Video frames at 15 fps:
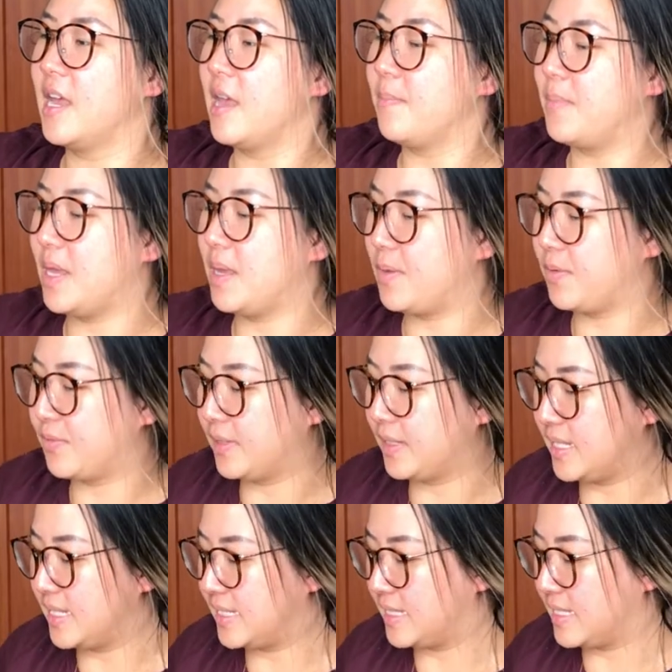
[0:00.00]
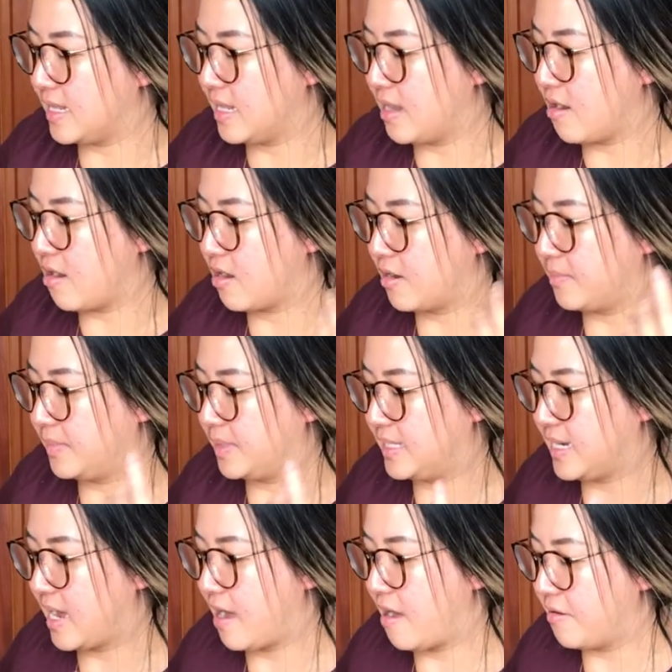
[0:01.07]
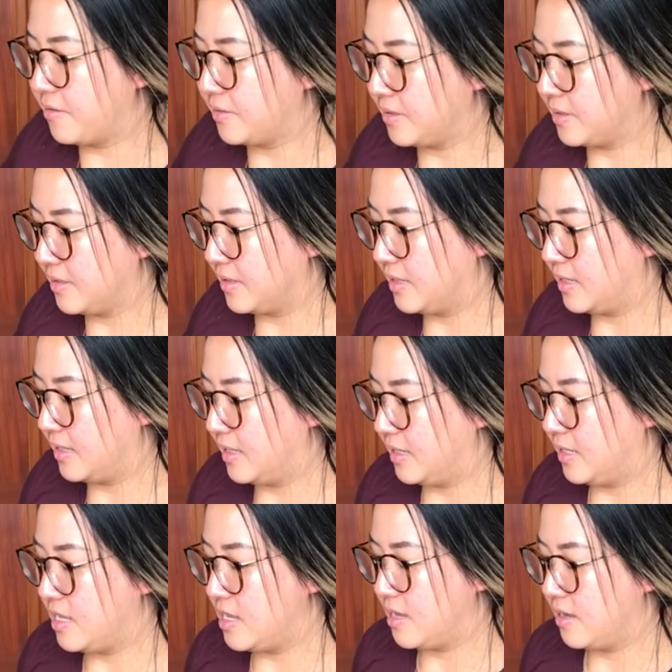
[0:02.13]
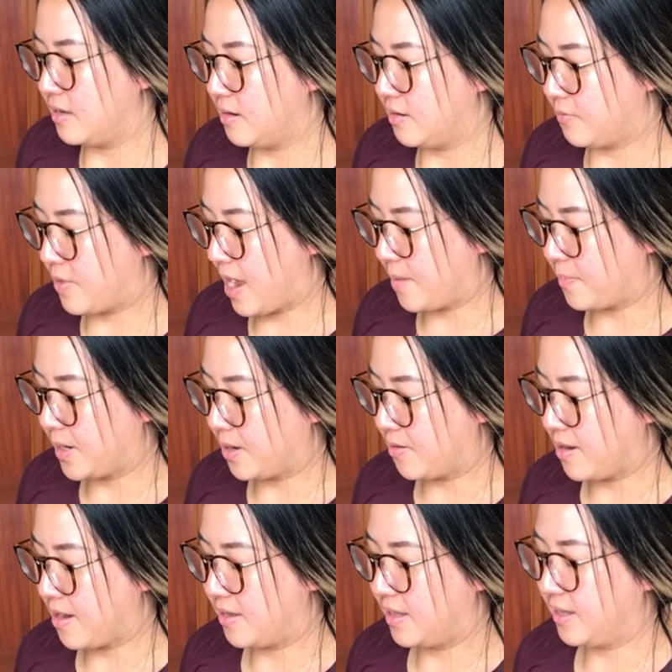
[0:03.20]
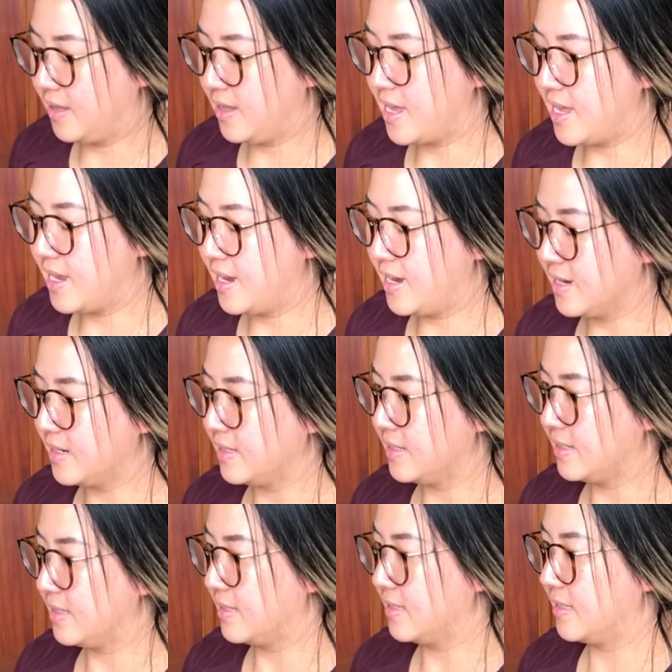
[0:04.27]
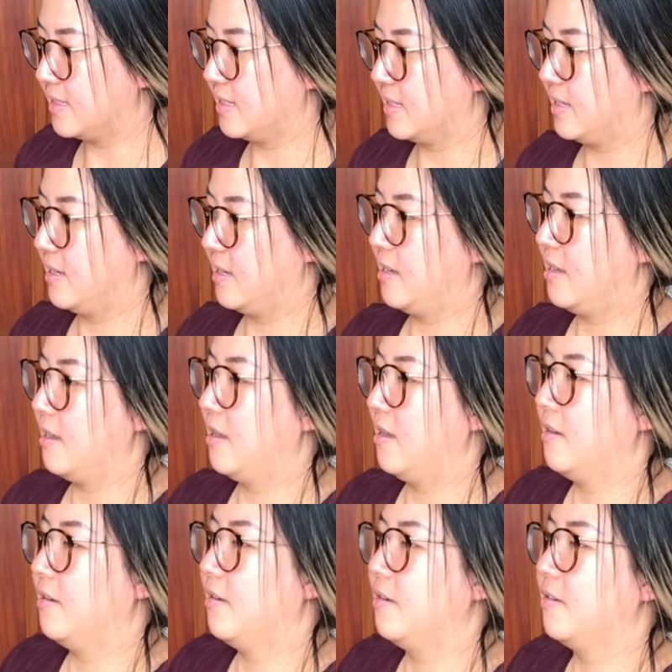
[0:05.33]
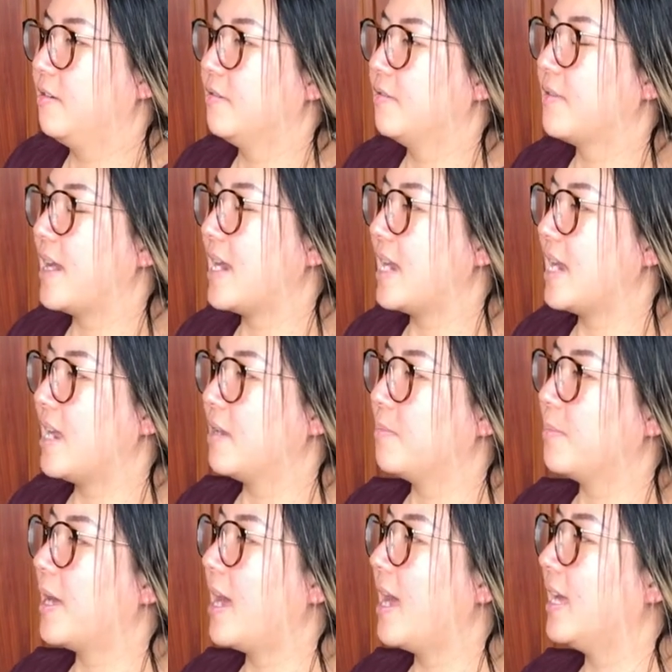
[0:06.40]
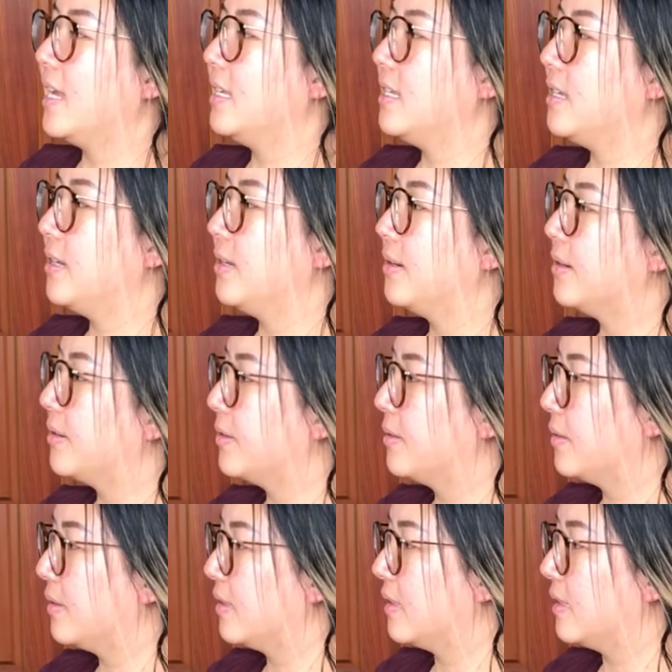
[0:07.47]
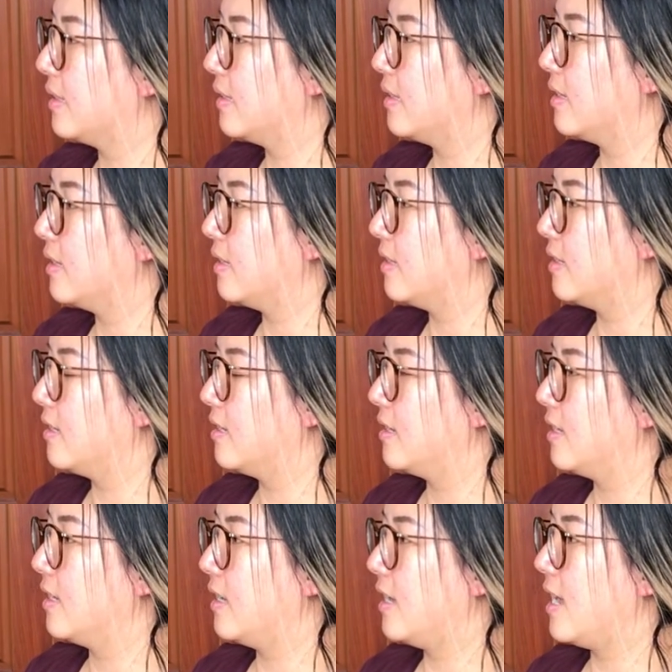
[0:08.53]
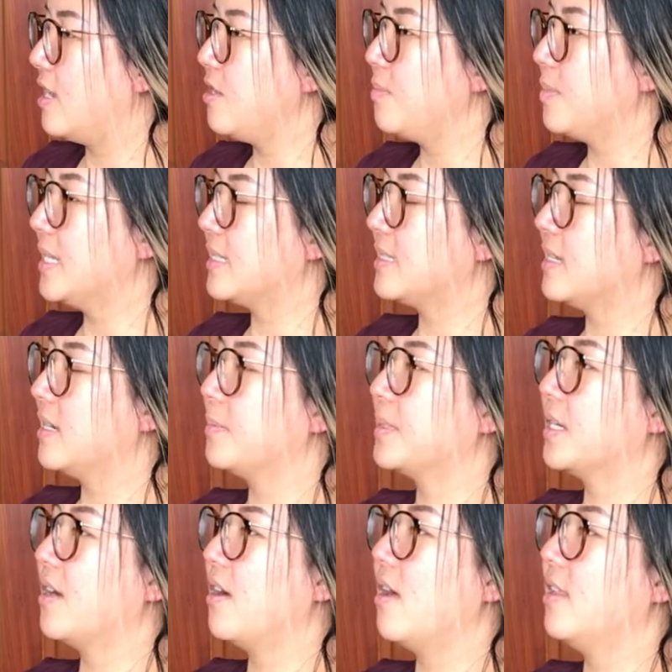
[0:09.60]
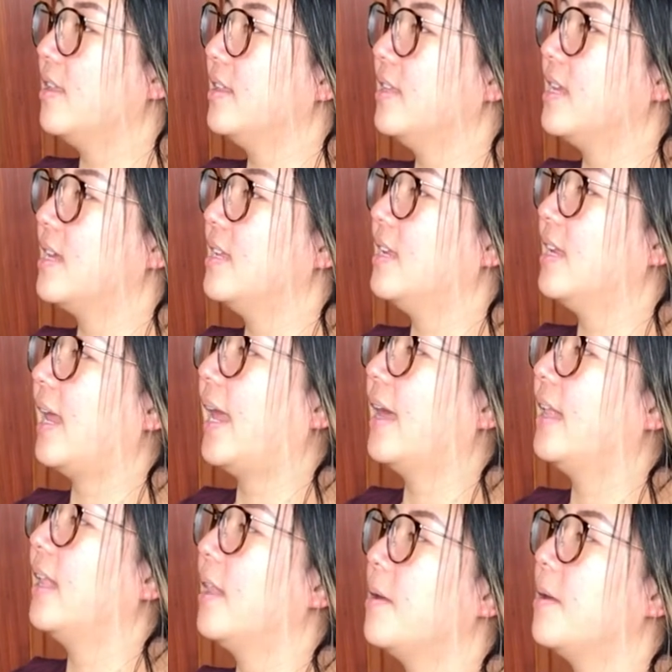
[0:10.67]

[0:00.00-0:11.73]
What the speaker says: Maybe releasing the arms down, wrapping around the legs, right hand behind you. And you might sit up tall on the inhale.